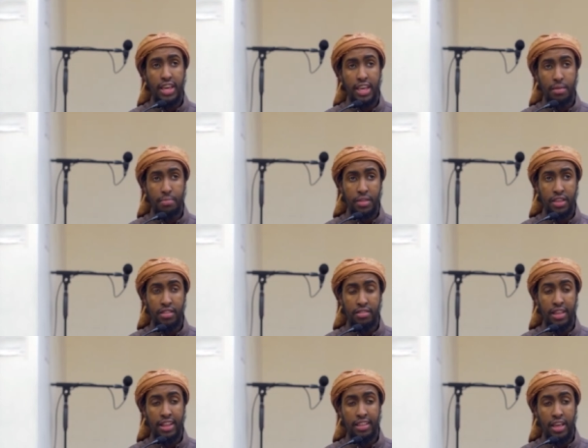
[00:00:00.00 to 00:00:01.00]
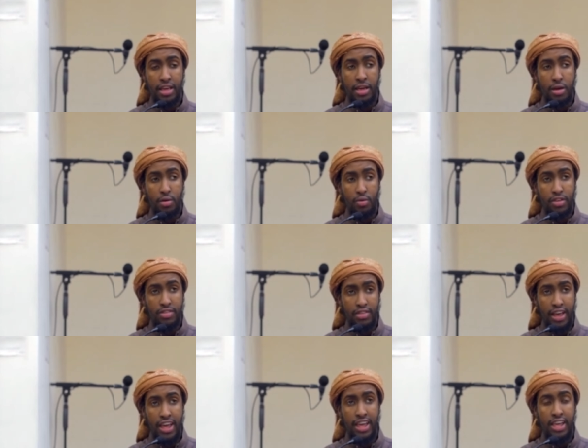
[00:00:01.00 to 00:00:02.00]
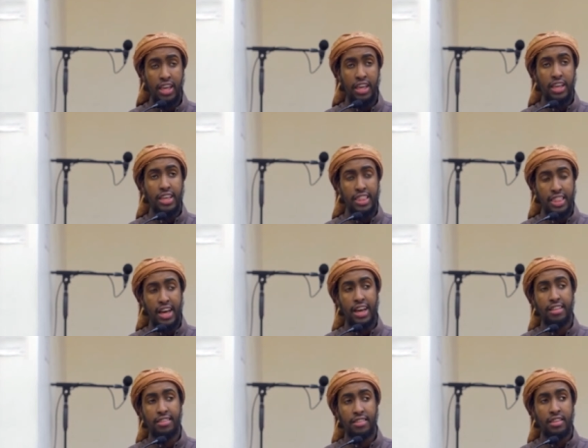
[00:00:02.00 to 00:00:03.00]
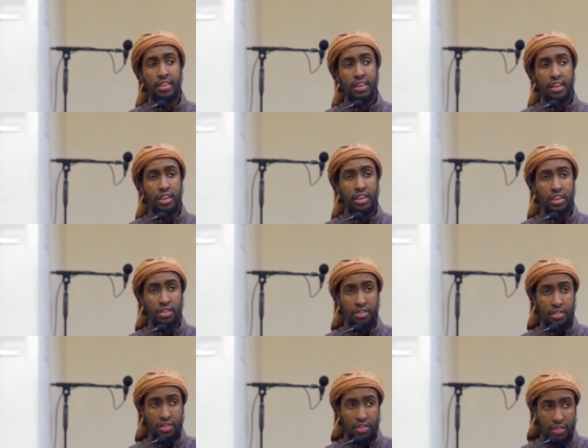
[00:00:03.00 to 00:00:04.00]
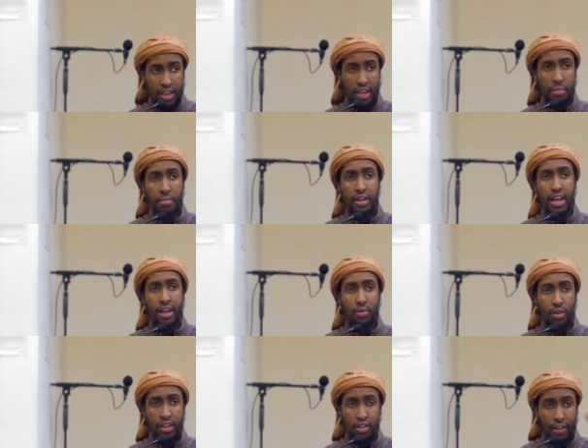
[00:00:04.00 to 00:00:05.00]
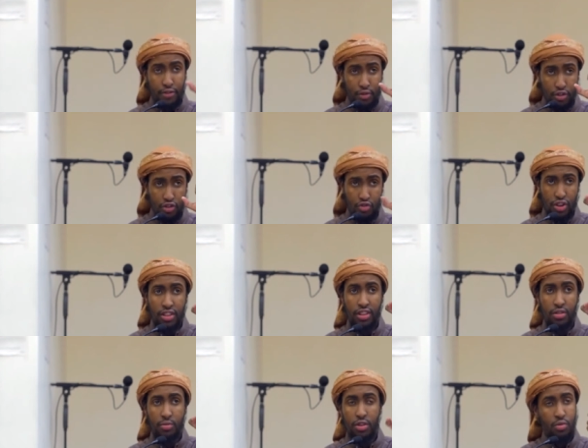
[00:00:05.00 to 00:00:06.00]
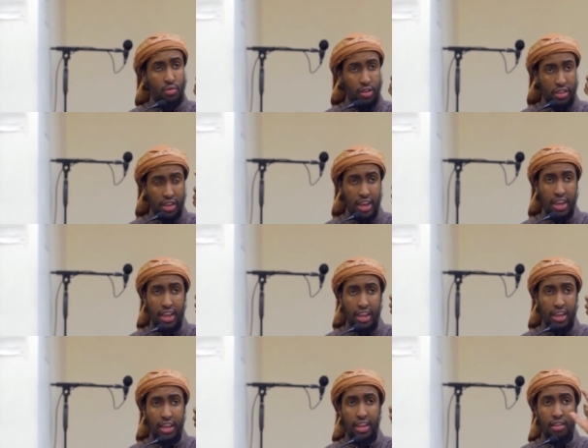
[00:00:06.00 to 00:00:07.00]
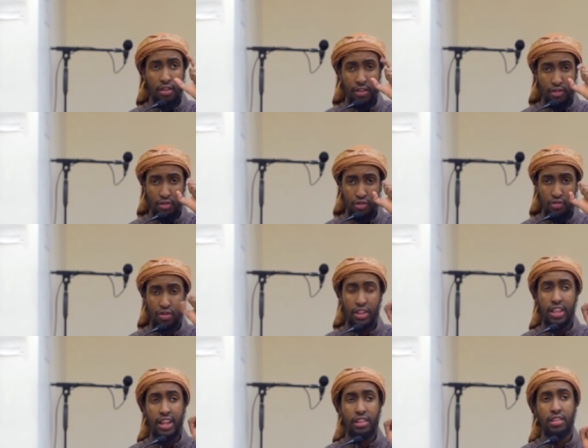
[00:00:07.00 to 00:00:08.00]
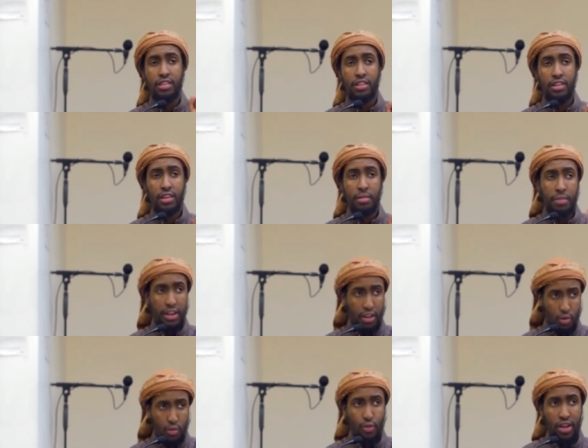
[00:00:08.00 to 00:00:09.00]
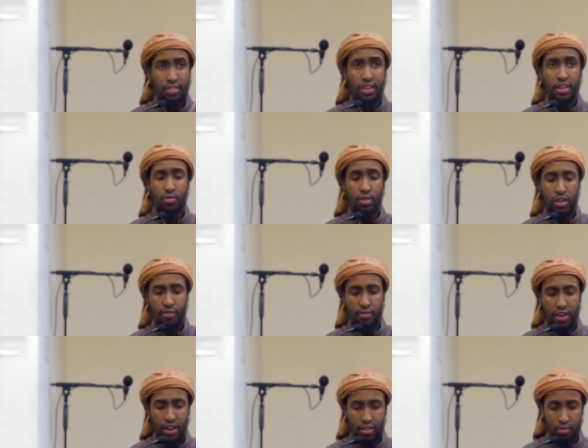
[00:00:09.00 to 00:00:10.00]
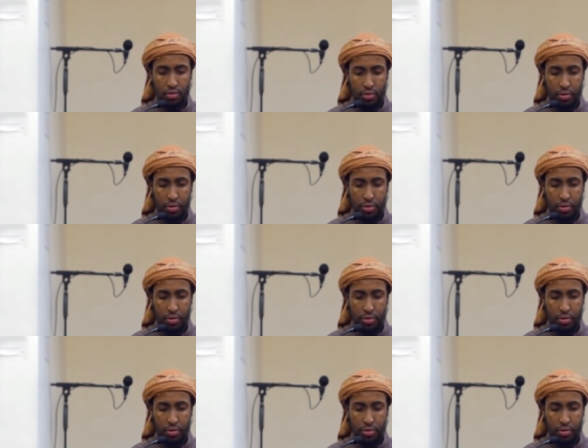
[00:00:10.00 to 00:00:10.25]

It means that we say that his statement and what he, you have to restrict it. When you say you have to restrict that, meaning kufr asghar is what he fell into.